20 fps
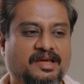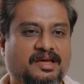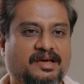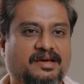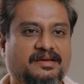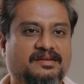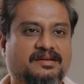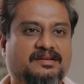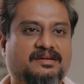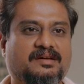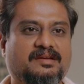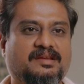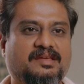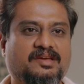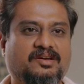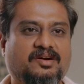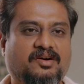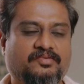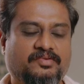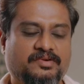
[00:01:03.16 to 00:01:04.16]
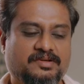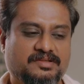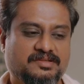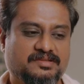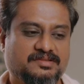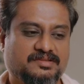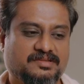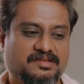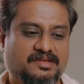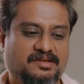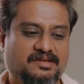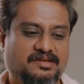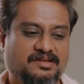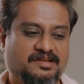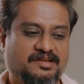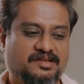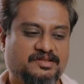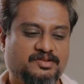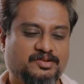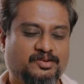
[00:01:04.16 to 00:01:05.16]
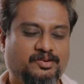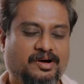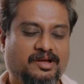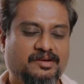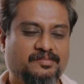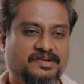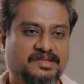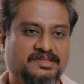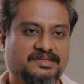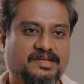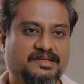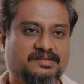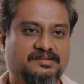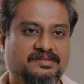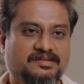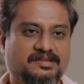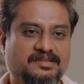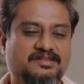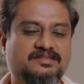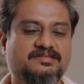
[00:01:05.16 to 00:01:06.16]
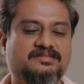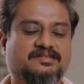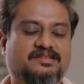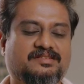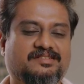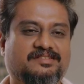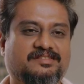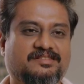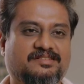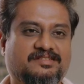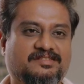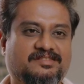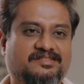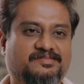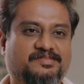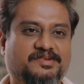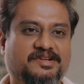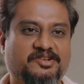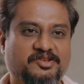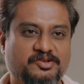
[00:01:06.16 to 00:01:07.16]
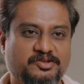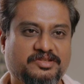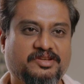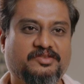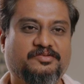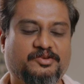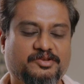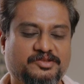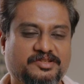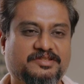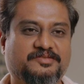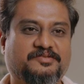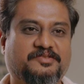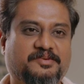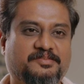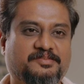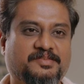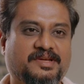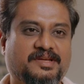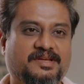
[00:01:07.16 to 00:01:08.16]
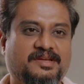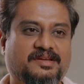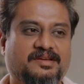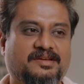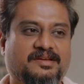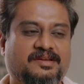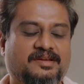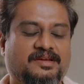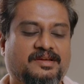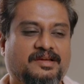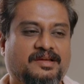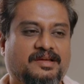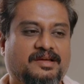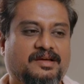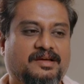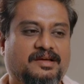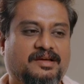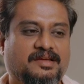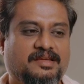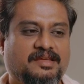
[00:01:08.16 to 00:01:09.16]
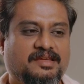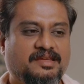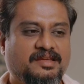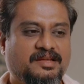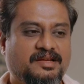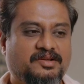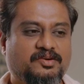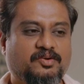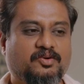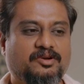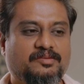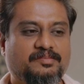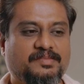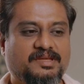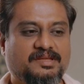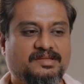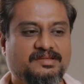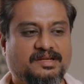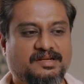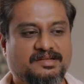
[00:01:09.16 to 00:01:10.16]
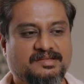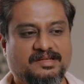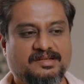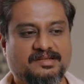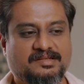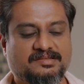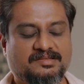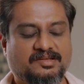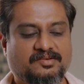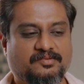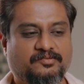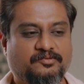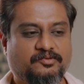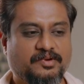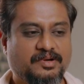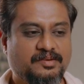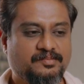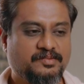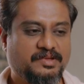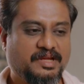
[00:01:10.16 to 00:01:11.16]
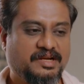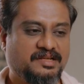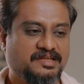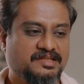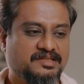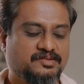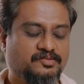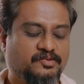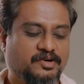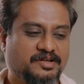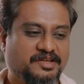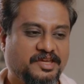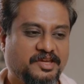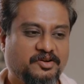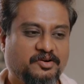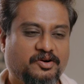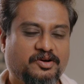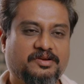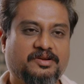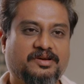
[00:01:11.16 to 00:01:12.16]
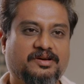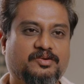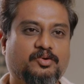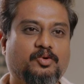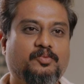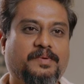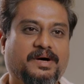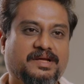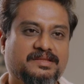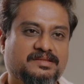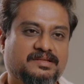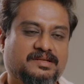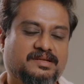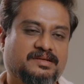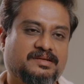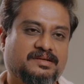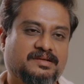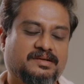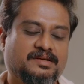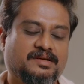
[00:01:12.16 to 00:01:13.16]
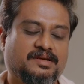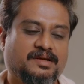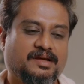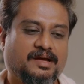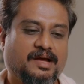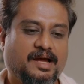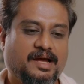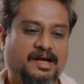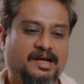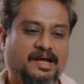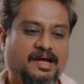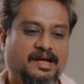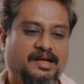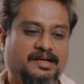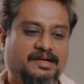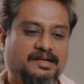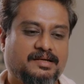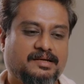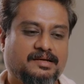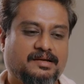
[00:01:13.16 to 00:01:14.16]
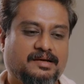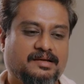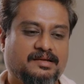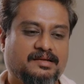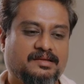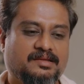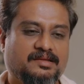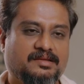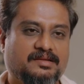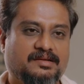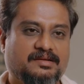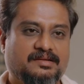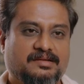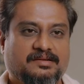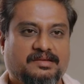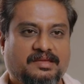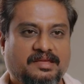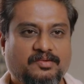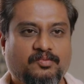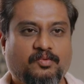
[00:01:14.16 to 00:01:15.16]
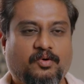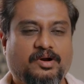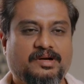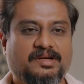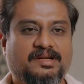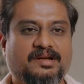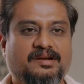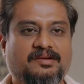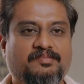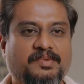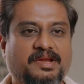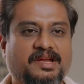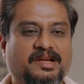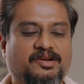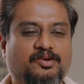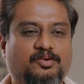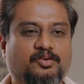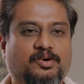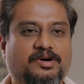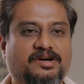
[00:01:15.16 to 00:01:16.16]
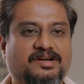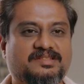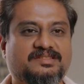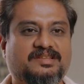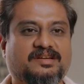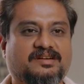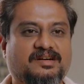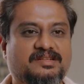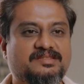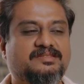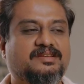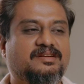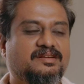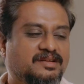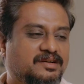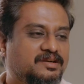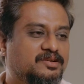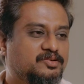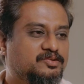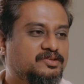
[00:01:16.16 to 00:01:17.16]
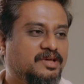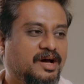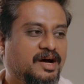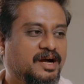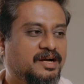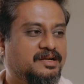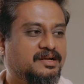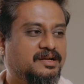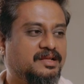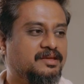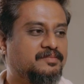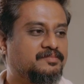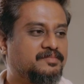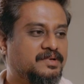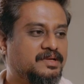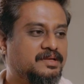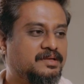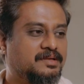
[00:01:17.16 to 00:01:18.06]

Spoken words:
and a colleague of hers, Suhan Prasad, he's the producer for this film. He told me that there is a film that he is working on, Roopanthara, and he wanted me to work as a consultant to the art team.